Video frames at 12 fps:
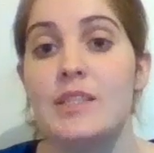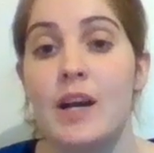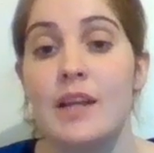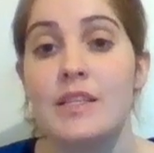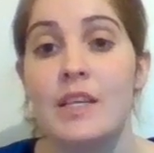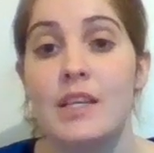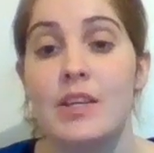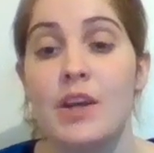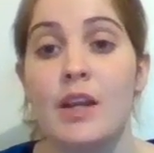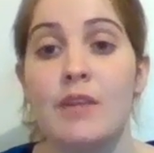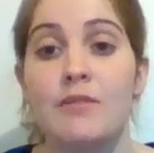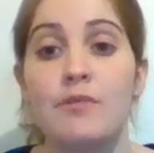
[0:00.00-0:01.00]

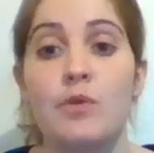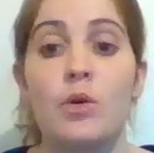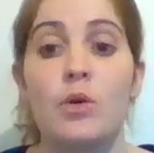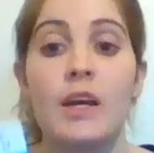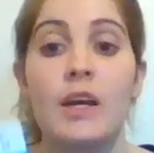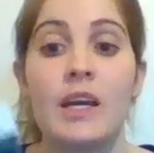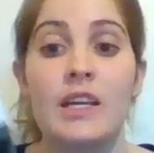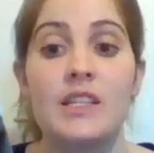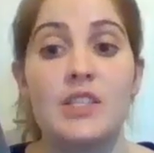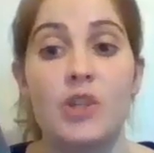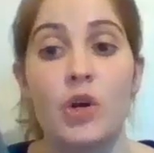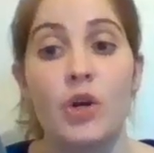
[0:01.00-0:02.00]
1994
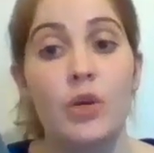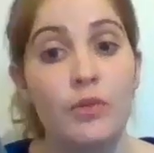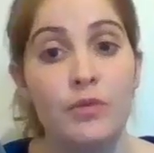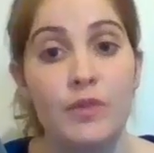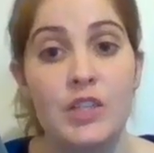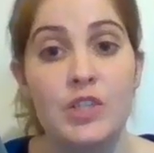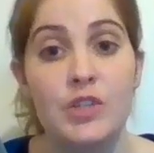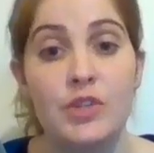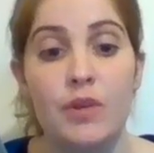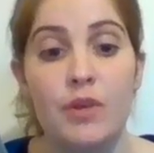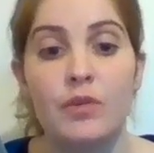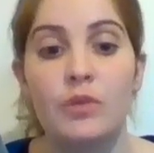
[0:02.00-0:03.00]
historical fiction
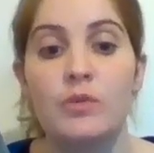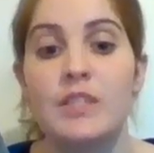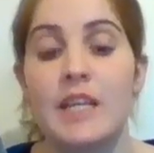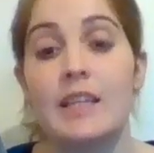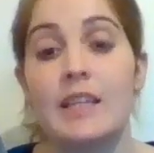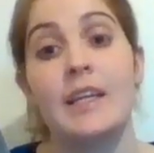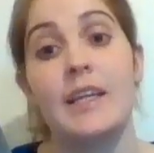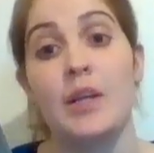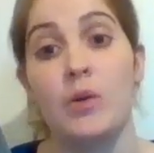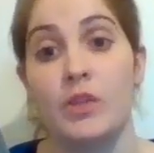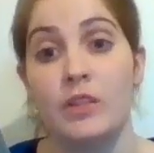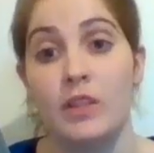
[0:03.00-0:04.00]
novel, Dan
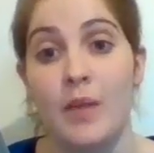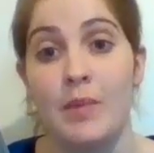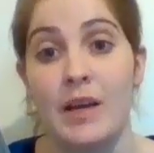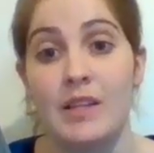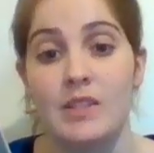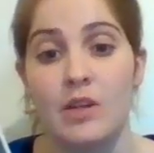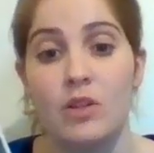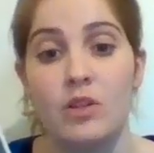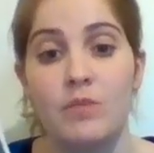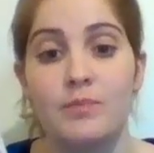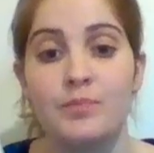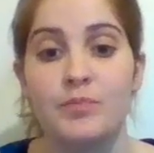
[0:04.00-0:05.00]
Leno and the Limehouse
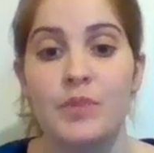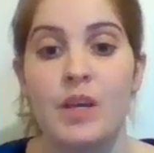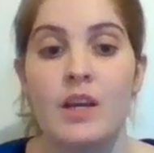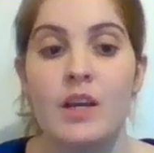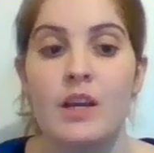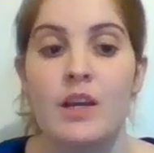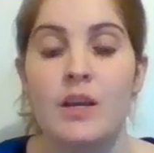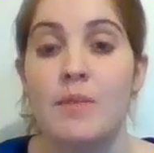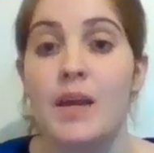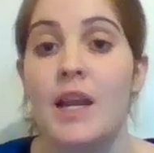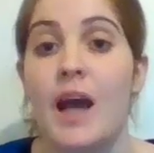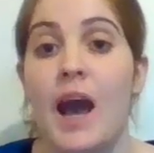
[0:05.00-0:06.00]
Golem.
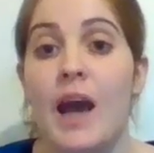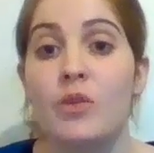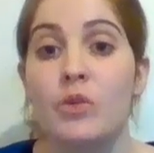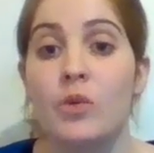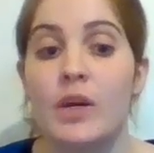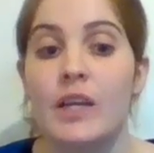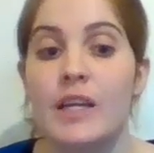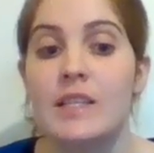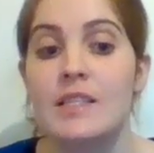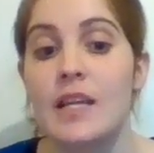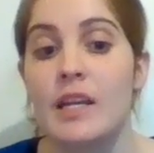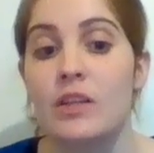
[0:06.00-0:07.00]
Peter Ackroyd
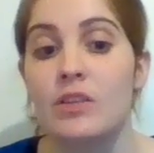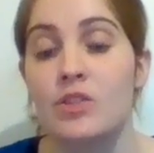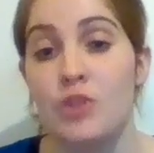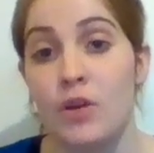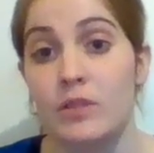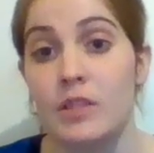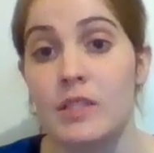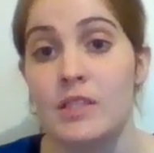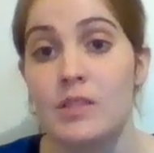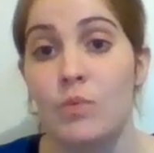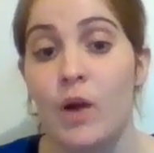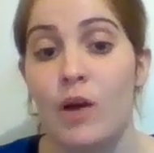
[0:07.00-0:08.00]
is an English
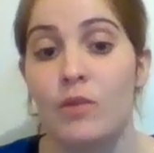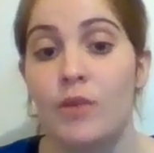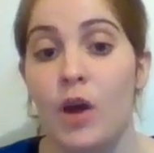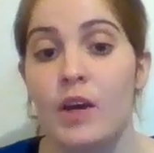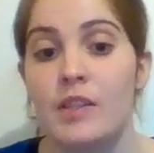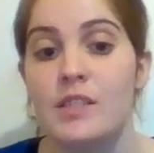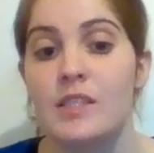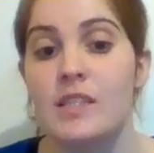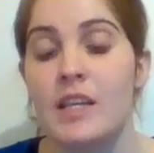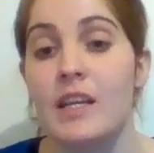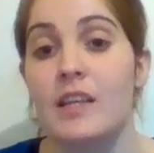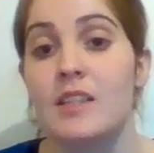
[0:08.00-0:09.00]
novelist, well versed
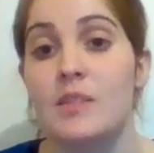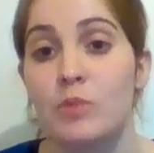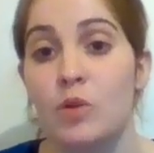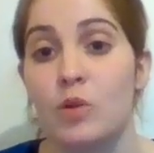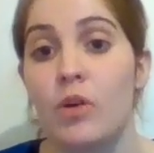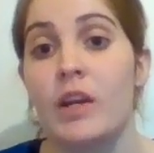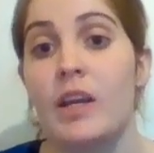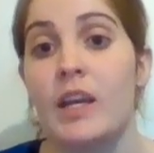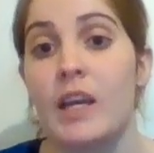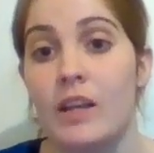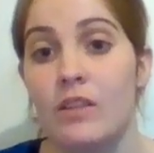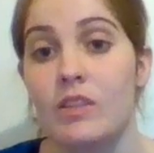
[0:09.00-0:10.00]
in exploring
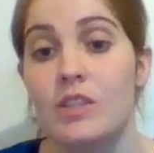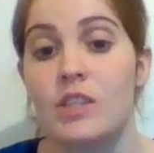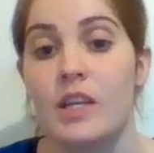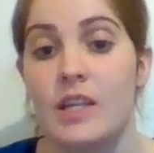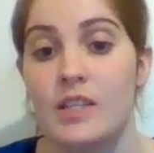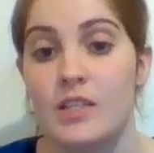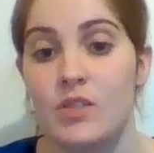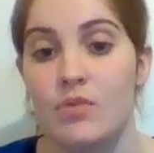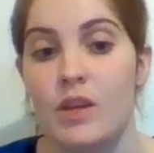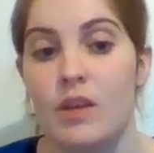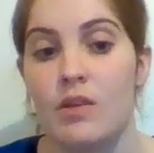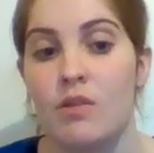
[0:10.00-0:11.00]
English
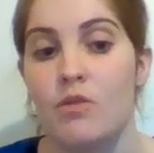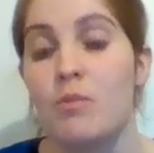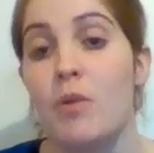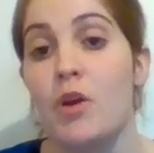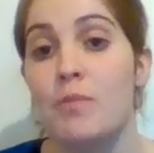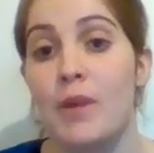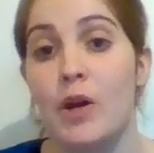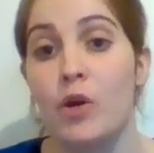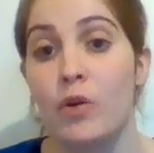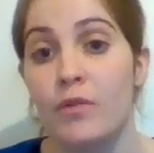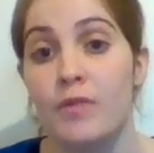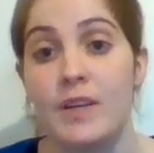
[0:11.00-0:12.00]
history through both
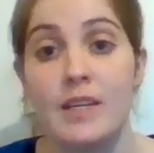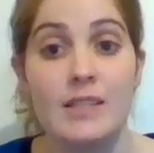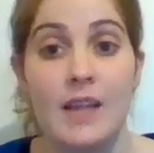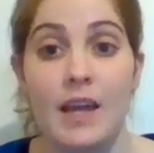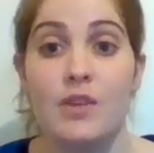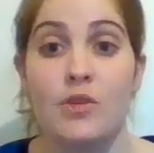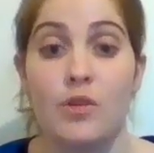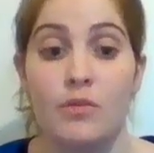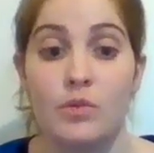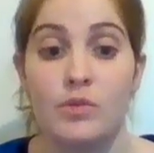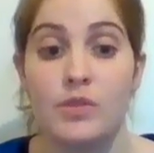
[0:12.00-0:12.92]
biographies and novels.